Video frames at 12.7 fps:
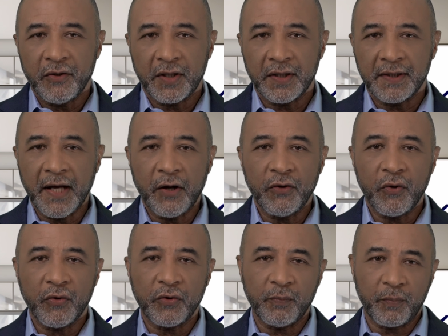you can
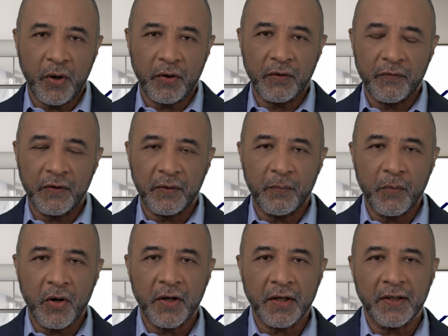download part of a
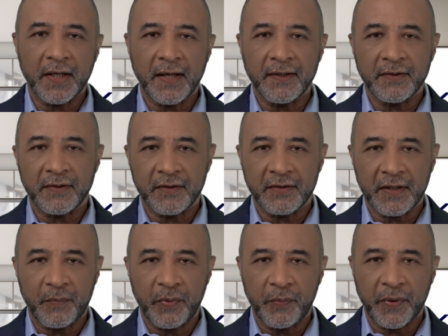market
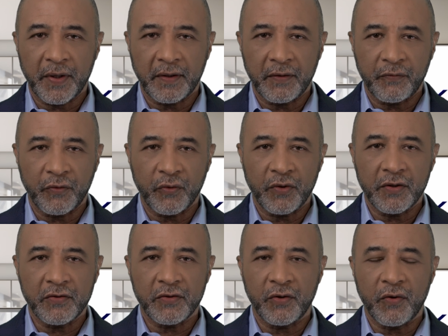analysis I prepared a few
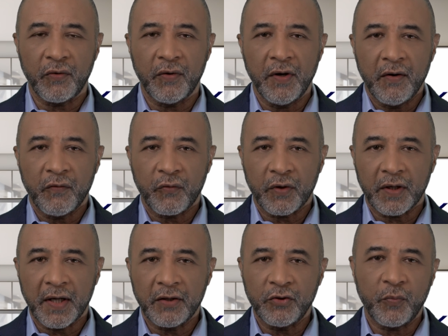years ago
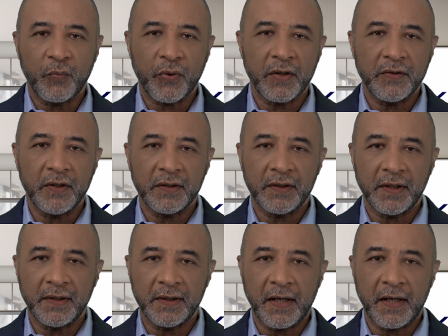for a condo project